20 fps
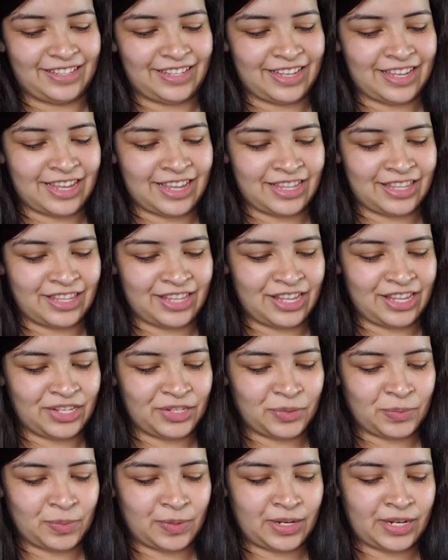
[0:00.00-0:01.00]
And
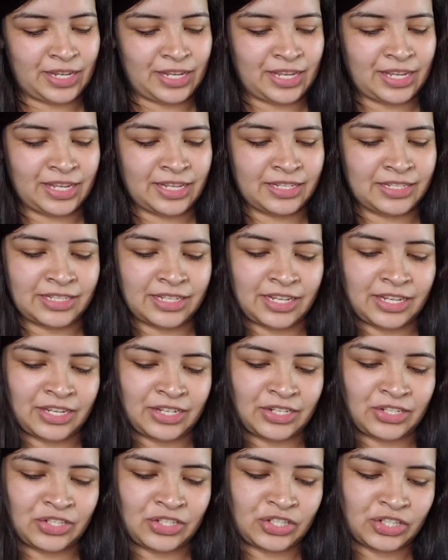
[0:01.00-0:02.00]
this one is
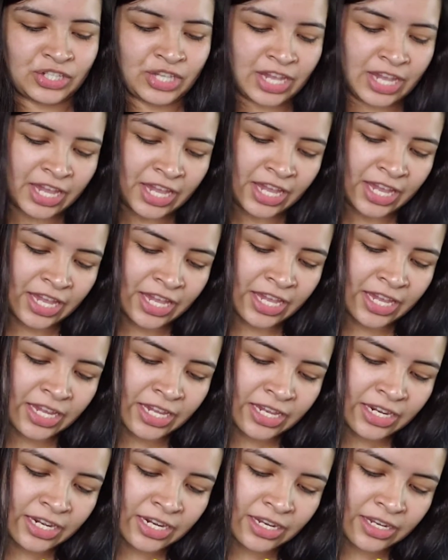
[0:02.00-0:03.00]
in shade,